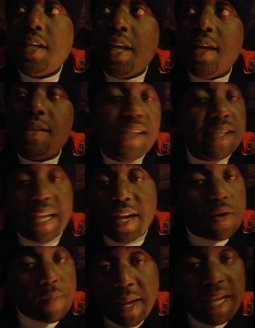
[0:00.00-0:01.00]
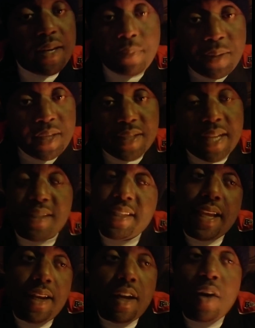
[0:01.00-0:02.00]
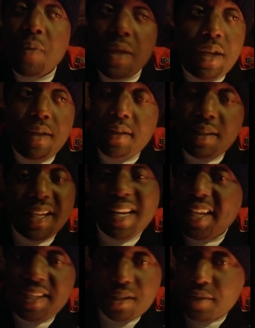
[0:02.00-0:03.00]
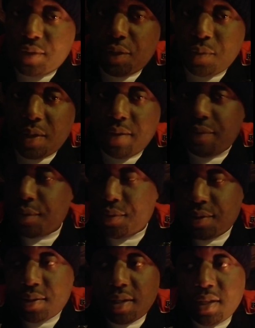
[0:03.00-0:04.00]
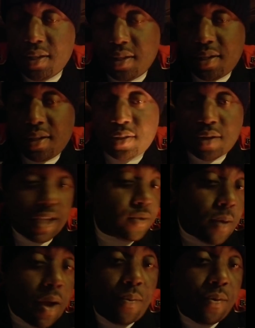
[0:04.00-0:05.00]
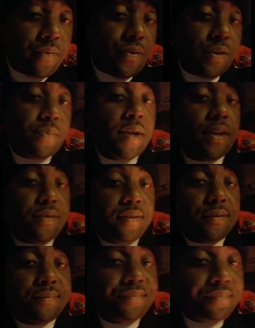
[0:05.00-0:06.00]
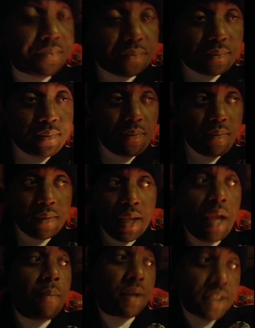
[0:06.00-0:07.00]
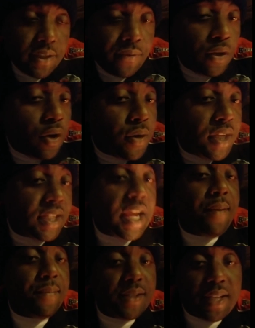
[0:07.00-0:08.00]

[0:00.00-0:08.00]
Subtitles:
And since I don't make the picks, I just had to go with the lesser of two evils. So that's why I went with Fitzpatrick. Because if you go at Jameis